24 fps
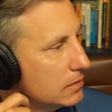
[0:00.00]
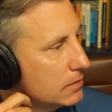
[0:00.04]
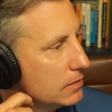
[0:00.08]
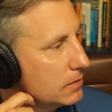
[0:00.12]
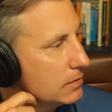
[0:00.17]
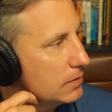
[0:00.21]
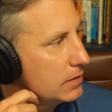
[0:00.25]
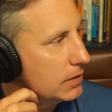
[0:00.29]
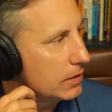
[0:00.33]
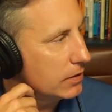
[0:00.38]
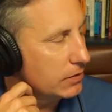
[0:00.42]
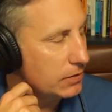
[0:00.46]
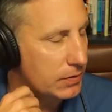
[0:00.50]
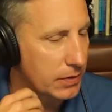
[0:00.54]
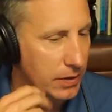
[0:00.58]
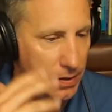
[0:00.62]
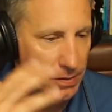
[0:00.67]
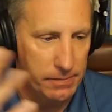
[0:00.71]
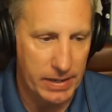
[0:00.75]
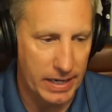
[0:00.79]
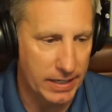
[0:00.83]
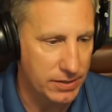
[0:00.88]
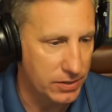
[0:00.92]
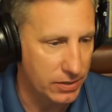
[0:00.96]
you can
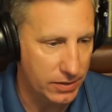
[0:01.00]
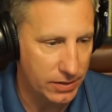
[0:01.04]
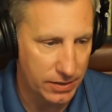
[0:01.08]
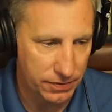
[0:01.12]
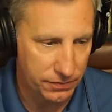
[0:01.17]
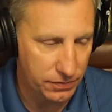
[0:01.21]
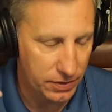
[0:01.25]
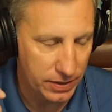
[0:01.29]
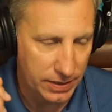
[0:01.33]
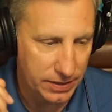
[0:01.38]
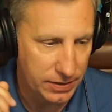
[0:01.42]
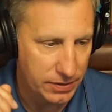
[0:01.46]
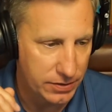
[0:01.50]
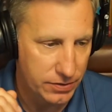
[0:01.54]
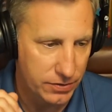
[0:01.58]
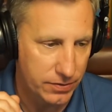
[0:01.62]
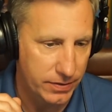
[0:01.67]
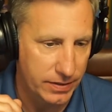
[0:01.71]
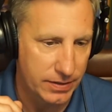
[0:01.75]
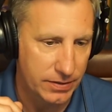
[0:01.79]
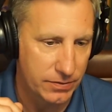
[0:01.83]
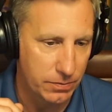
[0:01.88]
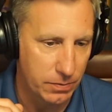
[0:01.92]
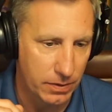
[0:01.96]
imagine different
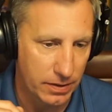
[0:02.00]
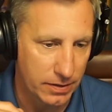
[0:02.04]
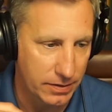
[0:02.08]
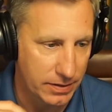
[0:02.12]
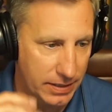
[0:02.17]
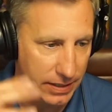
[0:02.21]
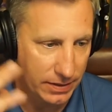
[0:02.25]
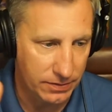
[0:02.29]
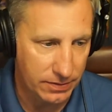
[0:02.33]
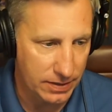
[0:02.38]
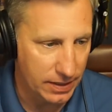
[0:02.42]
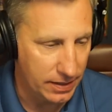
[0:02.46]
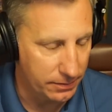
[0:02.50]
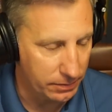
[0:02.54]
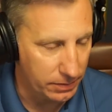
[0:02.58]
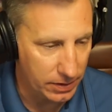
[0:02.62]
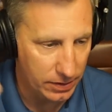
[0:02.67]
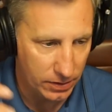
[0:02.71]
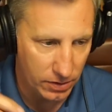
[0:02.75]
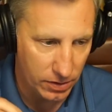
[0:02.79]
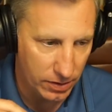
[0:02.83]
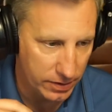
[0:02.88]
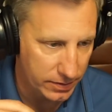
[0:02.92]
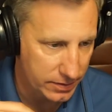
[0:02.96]
industries where downtime can
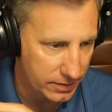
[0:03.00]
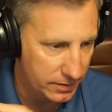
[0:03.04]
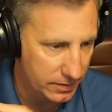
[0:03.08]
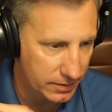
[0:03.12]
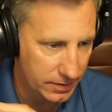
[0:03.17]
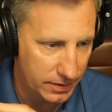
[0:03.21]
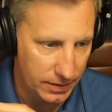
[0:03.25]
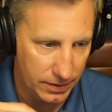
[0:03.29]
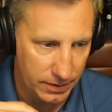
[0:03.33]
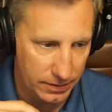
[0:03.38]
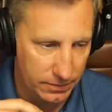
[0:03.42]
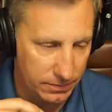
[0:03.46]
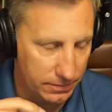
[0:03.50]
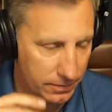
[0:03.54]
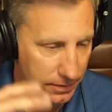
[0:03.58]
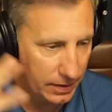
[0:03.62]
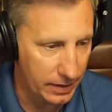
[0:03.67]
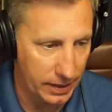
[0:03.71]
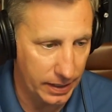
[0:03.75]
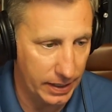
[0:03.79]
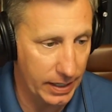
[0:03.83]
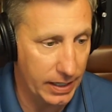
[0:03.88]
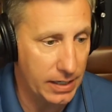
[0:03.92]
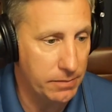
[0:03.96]
cost,
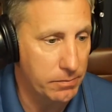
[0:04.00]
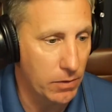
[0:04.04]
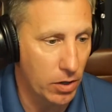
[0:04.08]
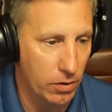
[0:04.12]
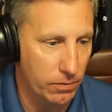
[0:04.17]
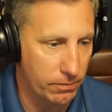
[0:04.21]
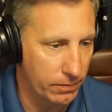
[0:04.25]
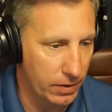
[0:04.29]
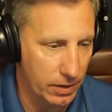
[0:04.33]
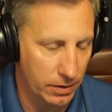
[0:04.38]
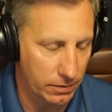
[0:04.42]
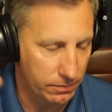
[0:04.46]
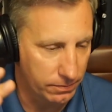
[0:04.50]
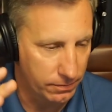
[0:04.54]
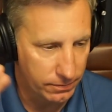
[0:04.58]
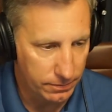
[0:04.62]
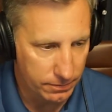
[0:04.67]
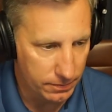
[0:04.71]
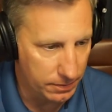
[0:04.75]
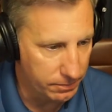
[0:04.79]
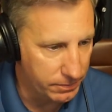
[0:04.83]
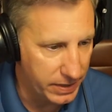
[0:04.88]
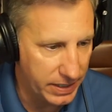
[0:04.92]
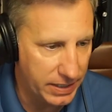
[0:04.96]
any moment,
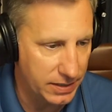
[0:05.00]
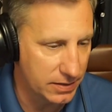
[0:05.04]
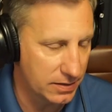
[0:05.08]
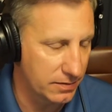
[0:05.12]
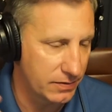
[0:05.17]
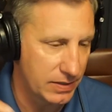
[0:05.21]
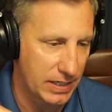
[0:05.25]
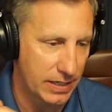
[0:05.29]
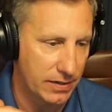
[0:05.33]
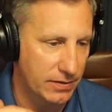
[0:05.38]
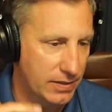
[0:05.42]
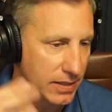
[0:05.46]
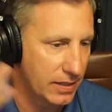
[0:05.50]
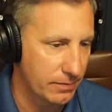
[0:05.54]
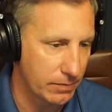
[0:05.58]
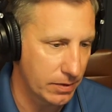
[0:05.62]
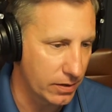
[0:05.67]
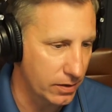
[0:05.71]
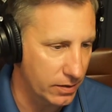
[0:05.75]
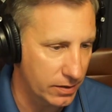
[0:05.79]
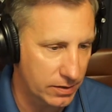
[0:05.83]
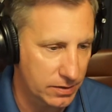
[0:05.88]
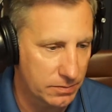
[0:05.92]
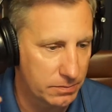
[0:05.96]
minutes of downtime
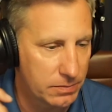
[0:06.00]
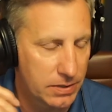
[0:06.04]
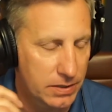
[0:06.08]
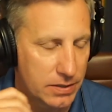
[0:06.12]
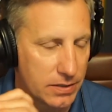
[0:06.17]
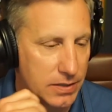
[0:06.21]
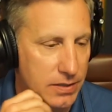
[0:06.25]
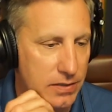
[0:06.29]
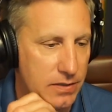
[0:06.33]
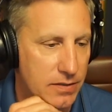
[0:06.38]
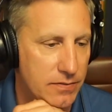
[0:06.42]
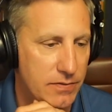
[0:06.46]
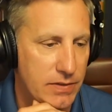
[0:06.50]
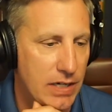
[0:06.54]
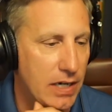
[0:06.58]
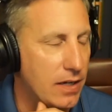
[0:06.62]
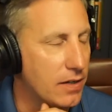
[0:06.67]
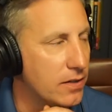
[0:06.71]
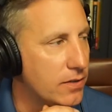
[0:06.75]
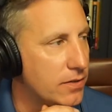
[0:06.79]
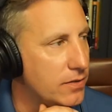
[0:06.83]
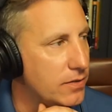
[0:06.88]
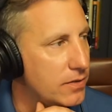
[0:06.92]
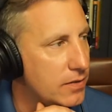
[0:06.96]
can cost millions of
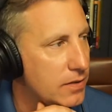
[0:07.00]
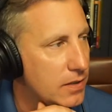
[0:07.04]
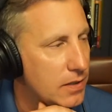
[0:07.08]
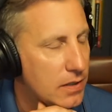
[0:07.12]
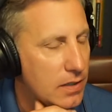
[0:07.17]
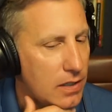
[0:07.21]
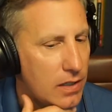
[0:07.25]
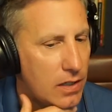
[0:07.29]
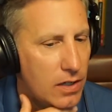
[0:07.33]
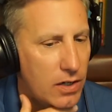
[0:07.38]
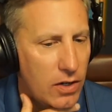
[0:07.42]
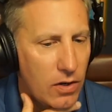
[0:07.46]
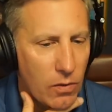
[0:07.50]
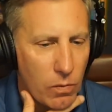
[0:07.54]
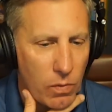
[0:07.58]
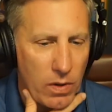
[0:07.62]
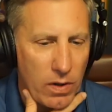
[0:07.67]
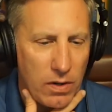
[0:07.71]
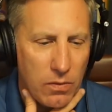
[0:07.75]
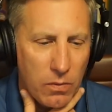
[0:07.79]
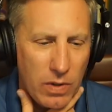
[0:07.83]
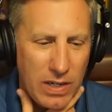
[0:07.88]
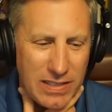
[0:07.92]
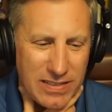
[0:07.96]
dollars. What
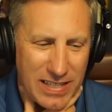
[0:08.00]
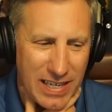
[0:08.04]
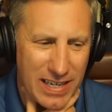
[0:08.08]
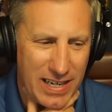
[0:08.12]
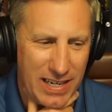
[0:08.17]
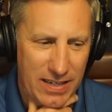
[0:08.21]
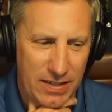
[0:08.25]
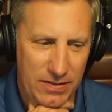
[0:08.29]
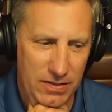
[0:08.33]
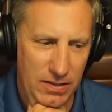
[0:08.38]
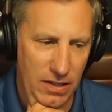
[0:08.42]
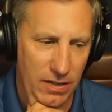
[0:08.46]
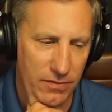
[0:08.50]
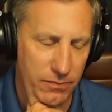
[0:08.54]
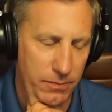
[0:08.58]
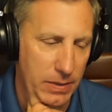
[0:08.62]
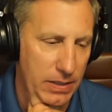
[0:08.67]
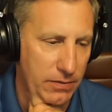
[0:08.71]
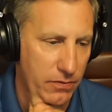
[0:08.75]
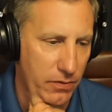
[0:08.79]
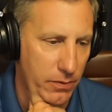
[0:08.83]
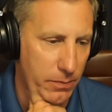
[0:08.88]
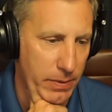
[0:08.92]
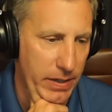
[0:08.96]
does that kind of stuff
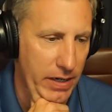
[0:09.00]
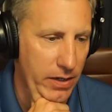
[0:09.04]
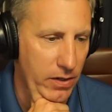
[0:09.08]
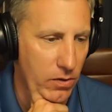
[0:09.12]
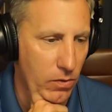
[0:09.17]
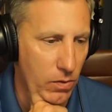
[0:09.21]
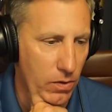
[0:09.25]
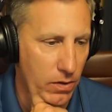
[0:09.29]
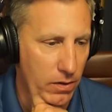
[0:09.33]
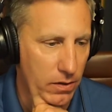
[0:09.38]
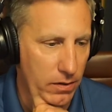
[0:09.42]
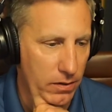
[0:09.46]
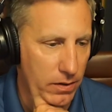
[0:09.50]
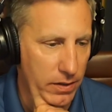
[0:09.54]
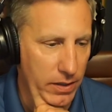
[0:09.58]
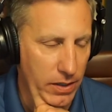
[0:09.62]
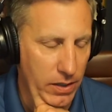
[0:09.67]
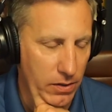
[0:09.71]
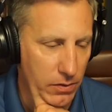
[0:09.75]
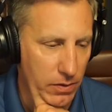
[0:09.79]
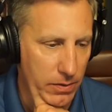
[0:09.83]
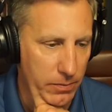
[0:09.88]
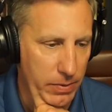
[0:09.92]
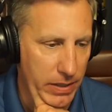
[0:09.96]
mean for Paycor, and
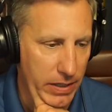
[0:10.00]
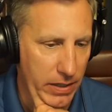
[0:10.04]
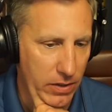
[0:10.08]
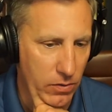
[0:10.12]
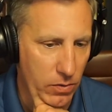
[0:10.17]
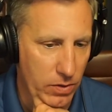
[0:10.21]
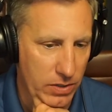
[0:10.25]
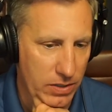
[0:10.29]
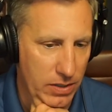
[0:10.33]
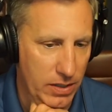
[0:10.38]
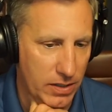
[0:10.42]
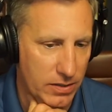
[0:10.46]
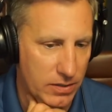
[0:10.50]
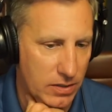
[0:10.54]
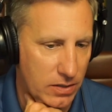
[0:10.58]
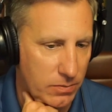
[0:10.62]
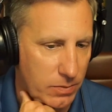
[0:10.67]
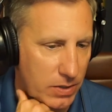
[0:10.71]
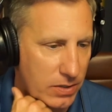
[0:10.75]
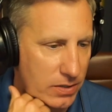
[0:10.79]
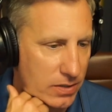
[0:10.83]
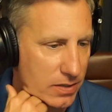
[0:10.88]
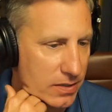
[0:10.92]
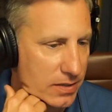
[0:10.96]
Paycor's
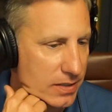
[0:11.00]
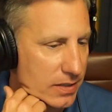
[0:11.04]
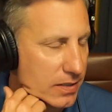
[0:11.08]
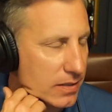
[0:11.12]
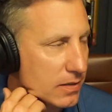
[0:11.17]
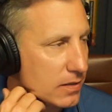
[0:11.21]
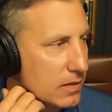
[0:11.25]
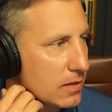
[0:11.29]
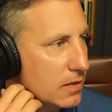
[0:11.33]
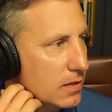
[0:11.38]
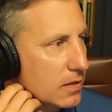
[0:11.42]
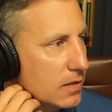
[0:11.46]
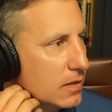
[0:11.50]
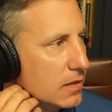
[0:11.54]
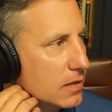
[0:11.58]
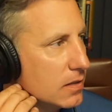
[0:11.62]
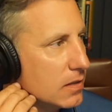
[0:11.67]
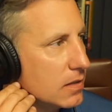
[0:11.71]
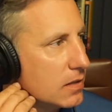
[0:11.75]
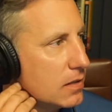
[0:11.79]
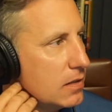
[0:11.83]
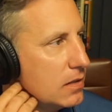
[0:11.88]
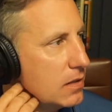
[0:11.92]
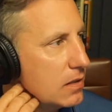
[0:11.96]
customers?
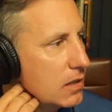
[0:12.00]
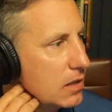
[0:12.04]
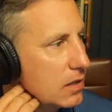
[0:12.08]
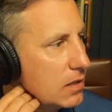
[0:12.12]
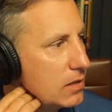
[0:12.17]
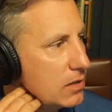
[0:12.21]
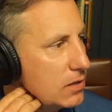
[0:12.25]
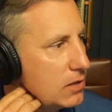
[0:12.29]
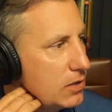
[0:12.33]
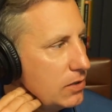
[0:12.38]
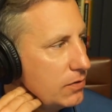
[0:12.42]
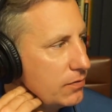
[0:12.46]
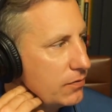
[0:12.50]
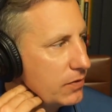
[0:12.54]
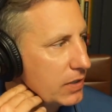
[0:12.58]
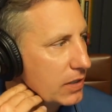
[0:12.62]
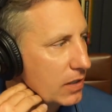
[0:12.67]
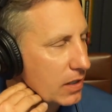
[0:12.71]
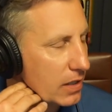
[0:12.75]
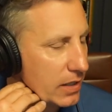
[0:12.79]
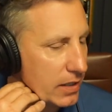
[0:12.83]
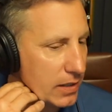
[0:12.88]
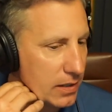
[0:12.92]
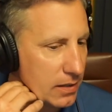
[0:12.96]
Do you feel
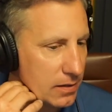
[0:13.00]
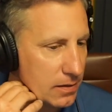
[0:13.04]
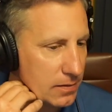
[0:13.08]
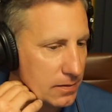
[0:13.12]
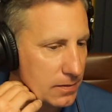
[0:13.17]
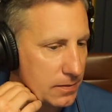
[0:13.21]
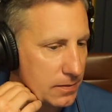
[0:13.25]
like,